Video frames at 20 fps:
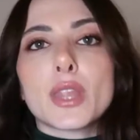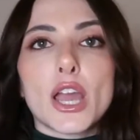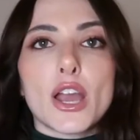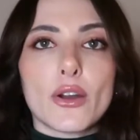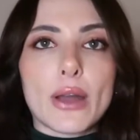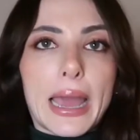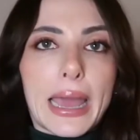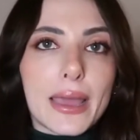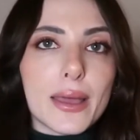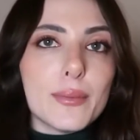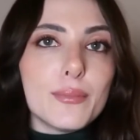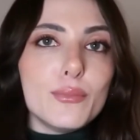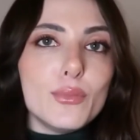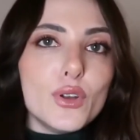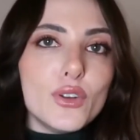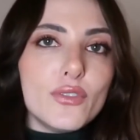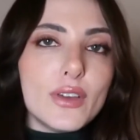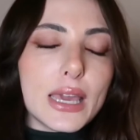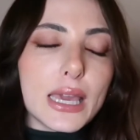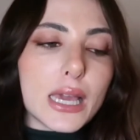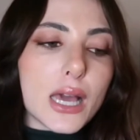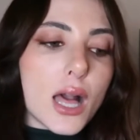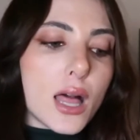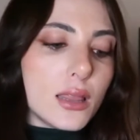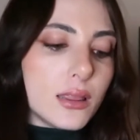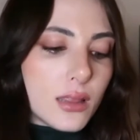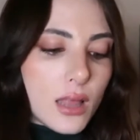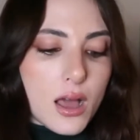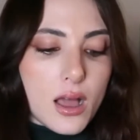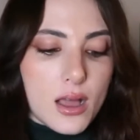okay moving
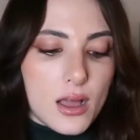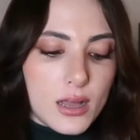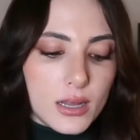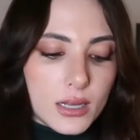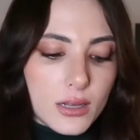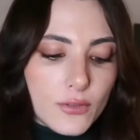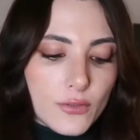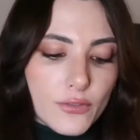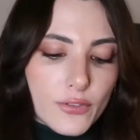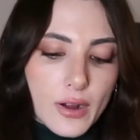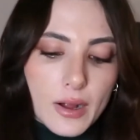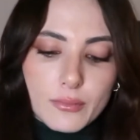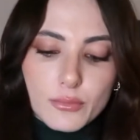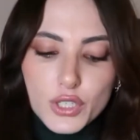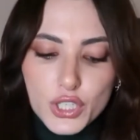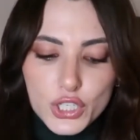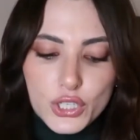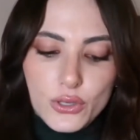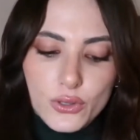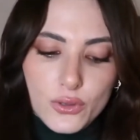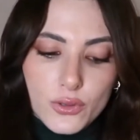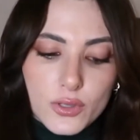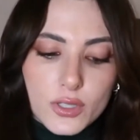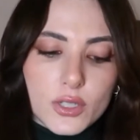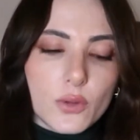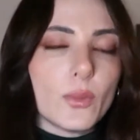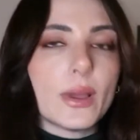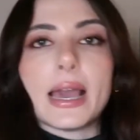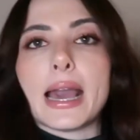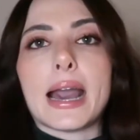along from
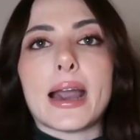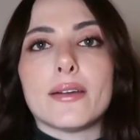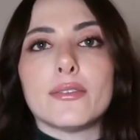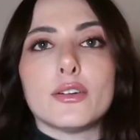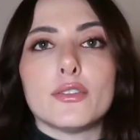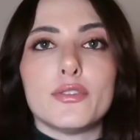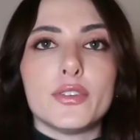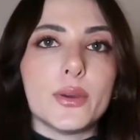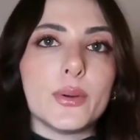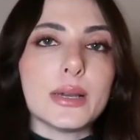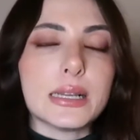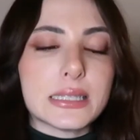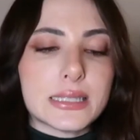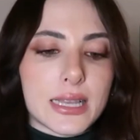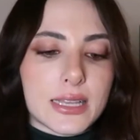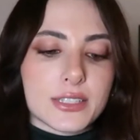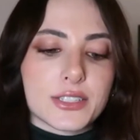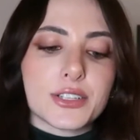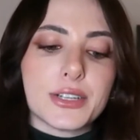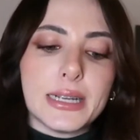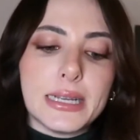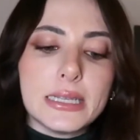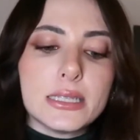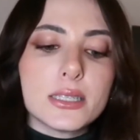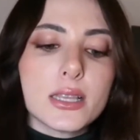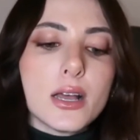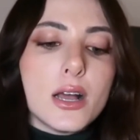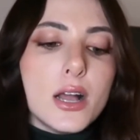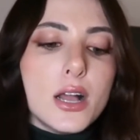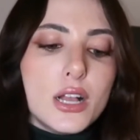shoes we have a few
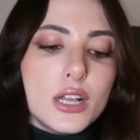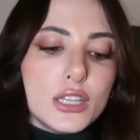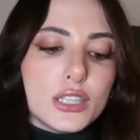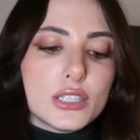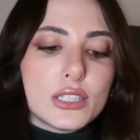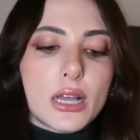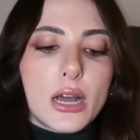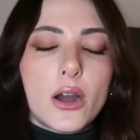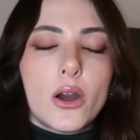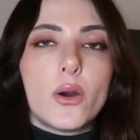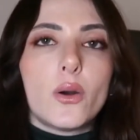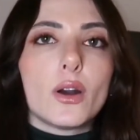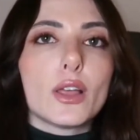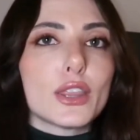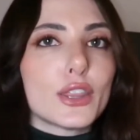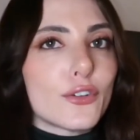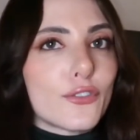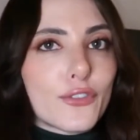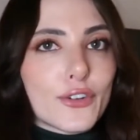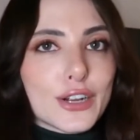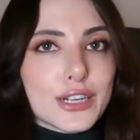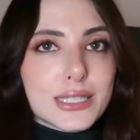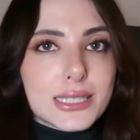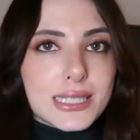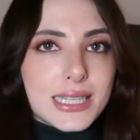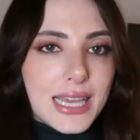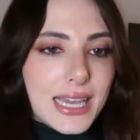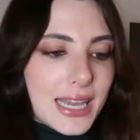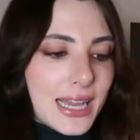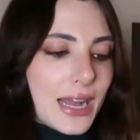accessories so the first
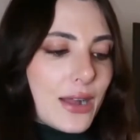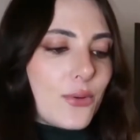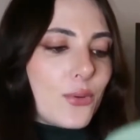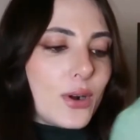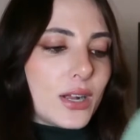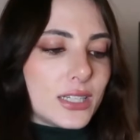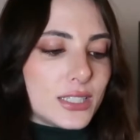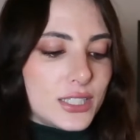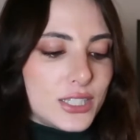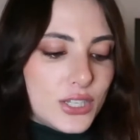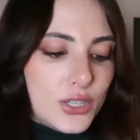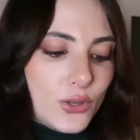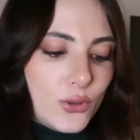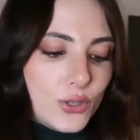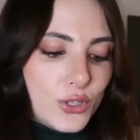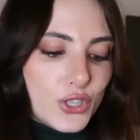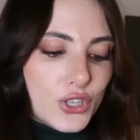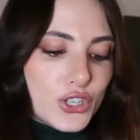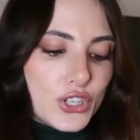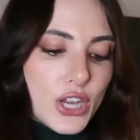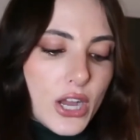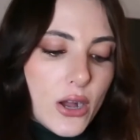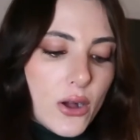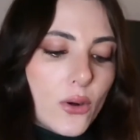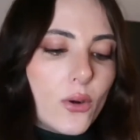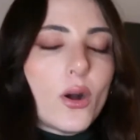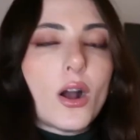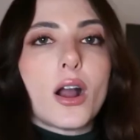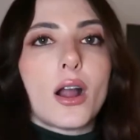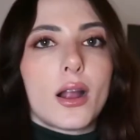thing I want to
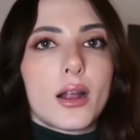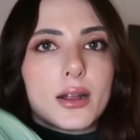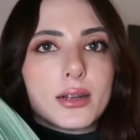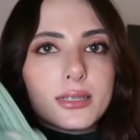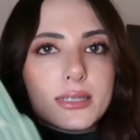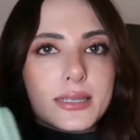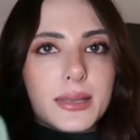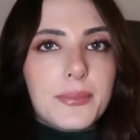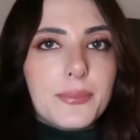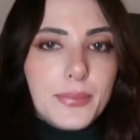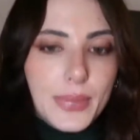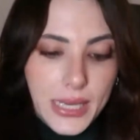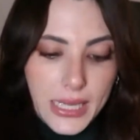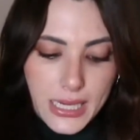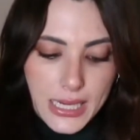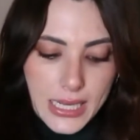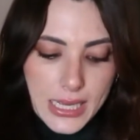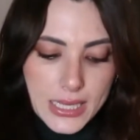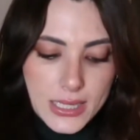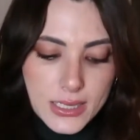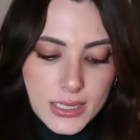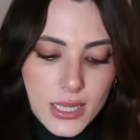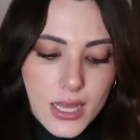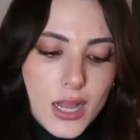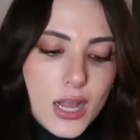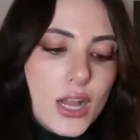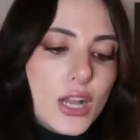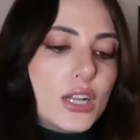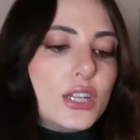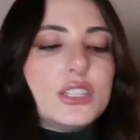show are some beanies
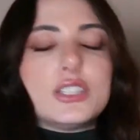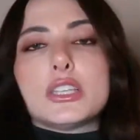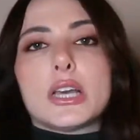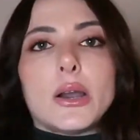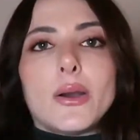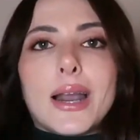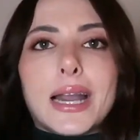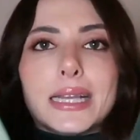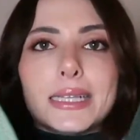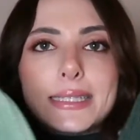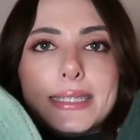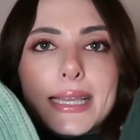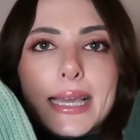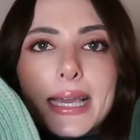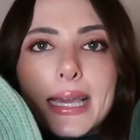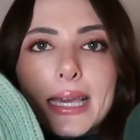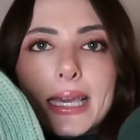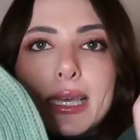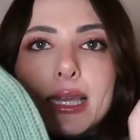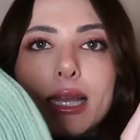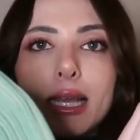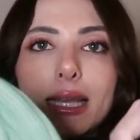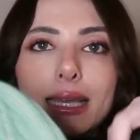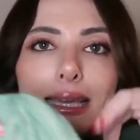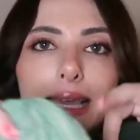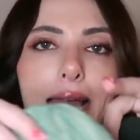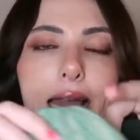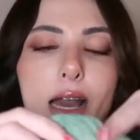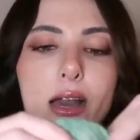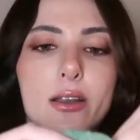so I
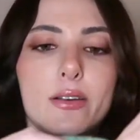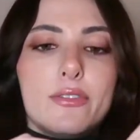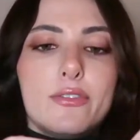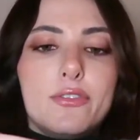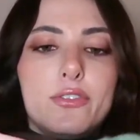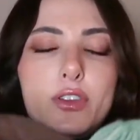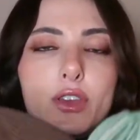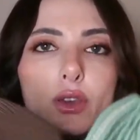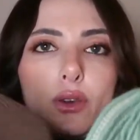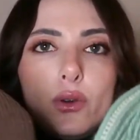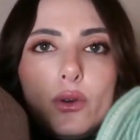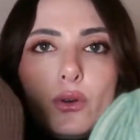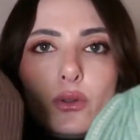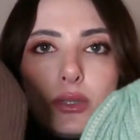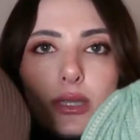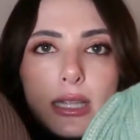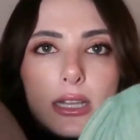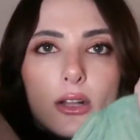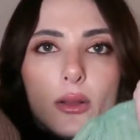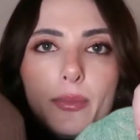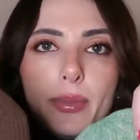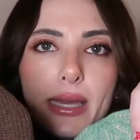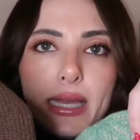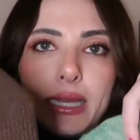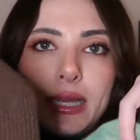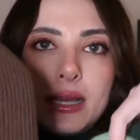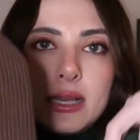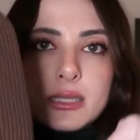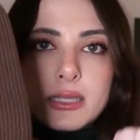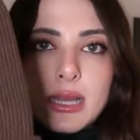did get a few little
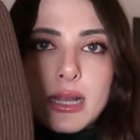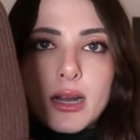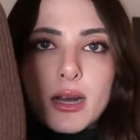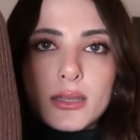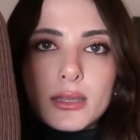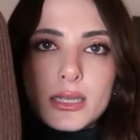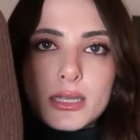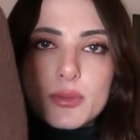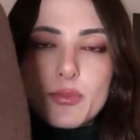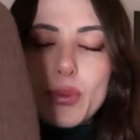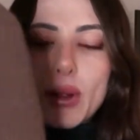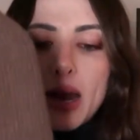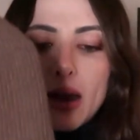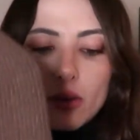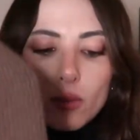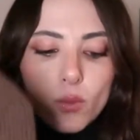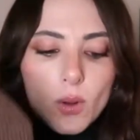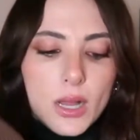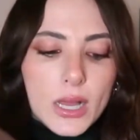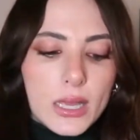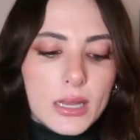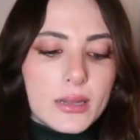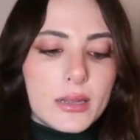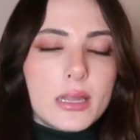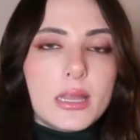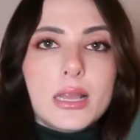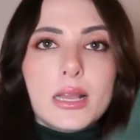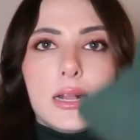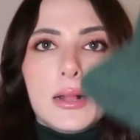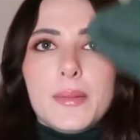beanies. I got this brown one,